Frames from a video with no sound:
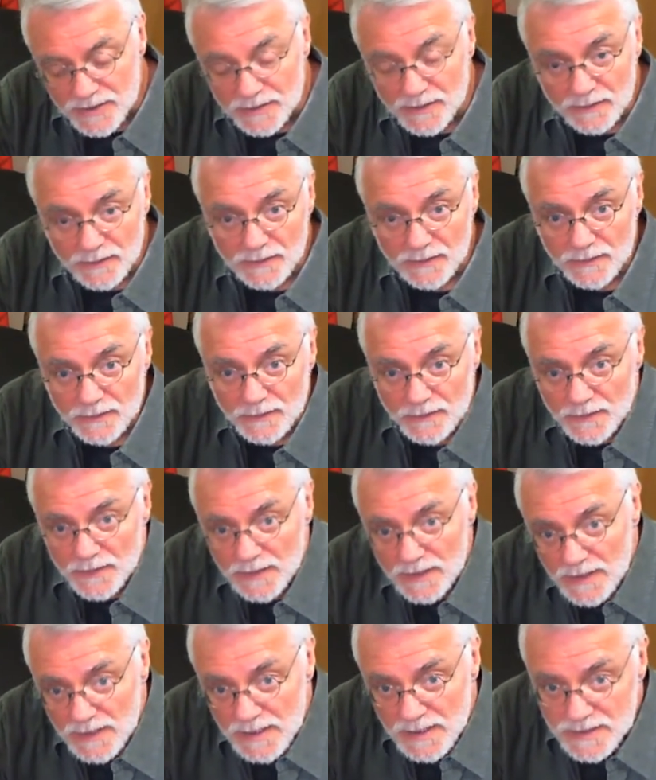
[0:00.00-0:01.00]
And the
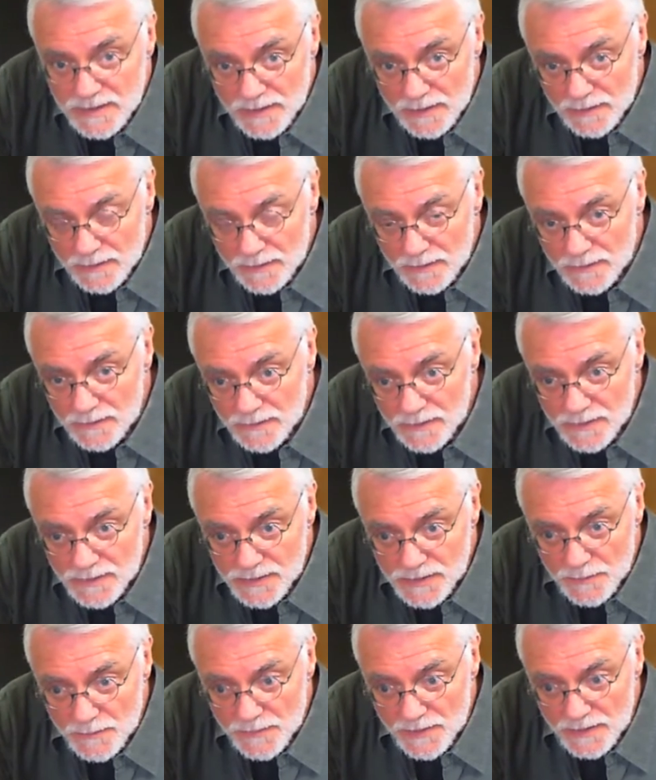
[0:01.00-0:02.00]
thing is that
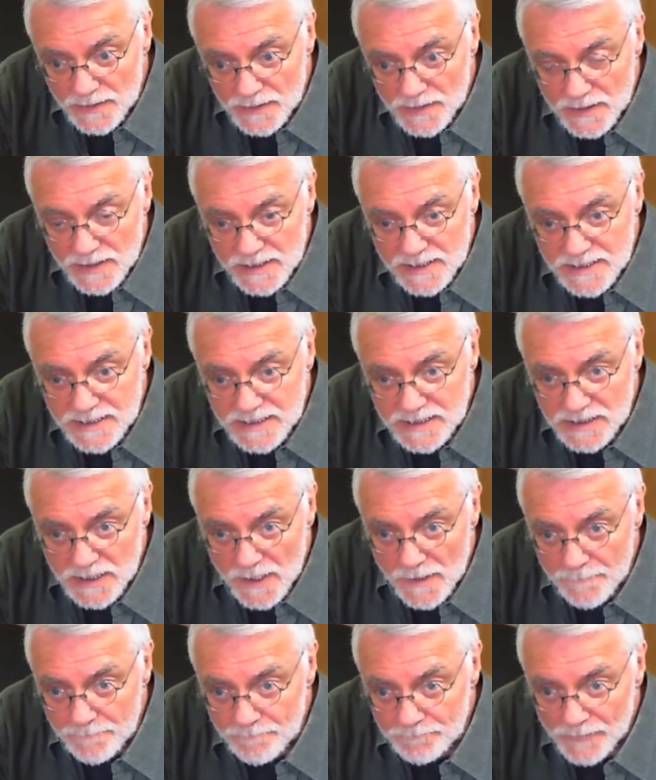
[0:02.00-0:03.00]
something that is
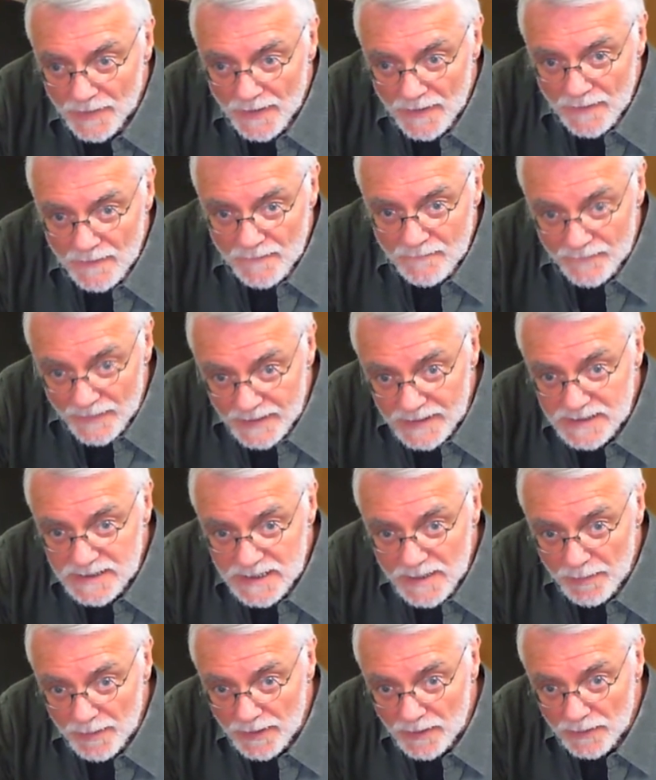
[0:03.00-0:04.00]
very
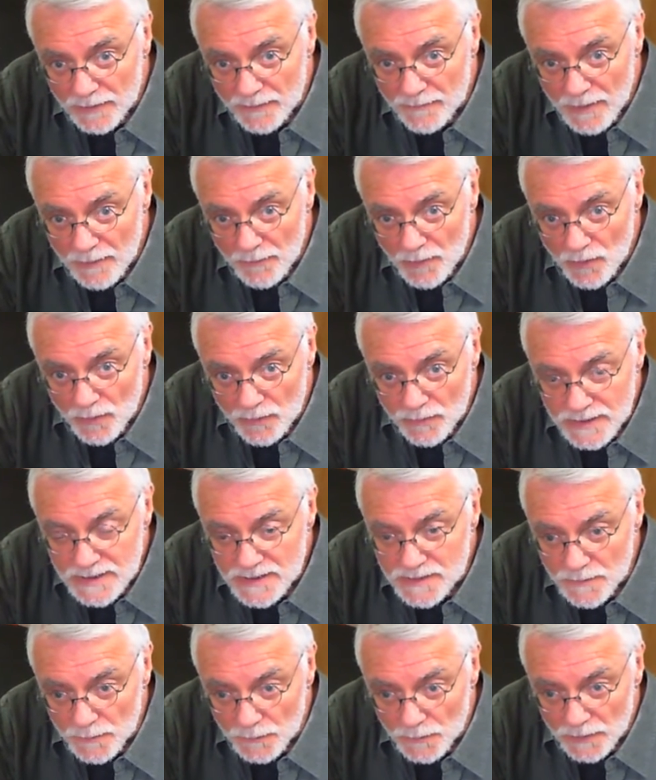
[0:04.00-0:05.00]
typical of my more
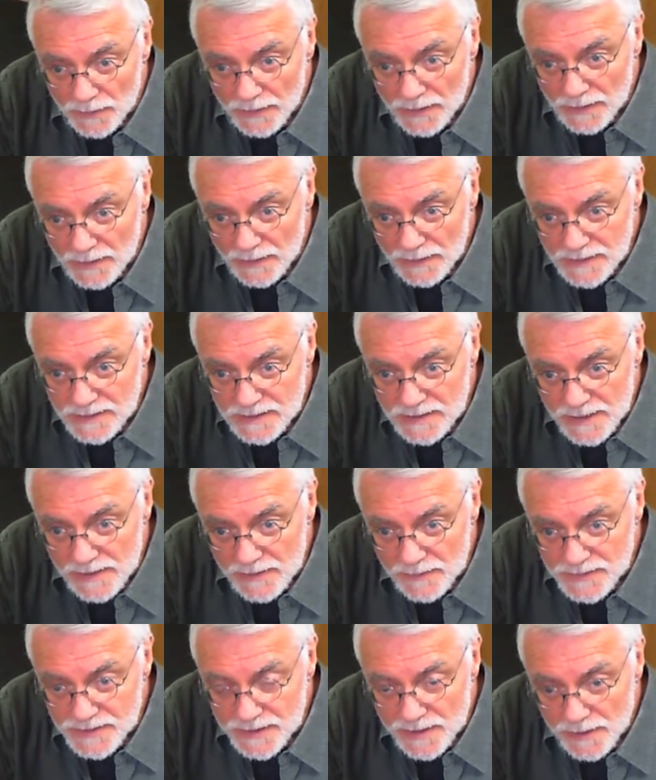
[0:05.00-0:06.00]
recent work in the last year
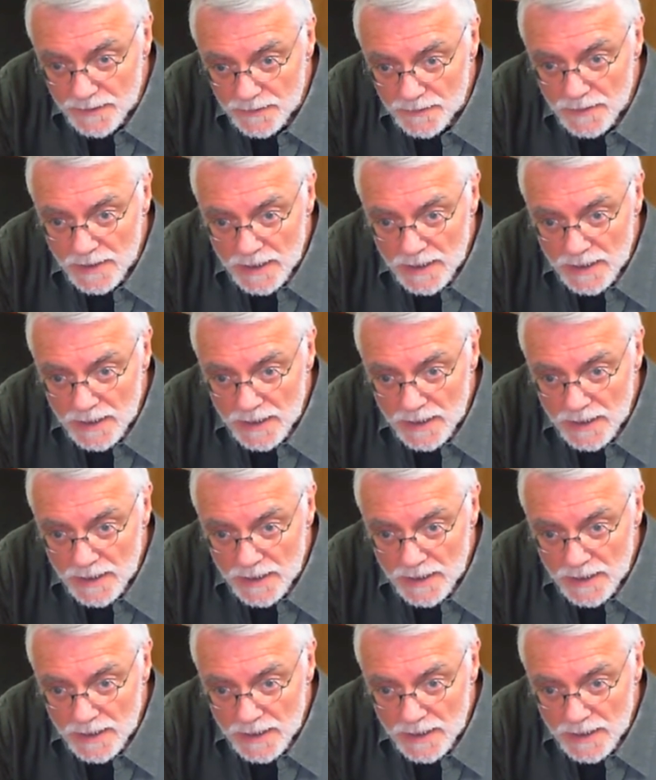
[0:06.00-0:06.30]
or so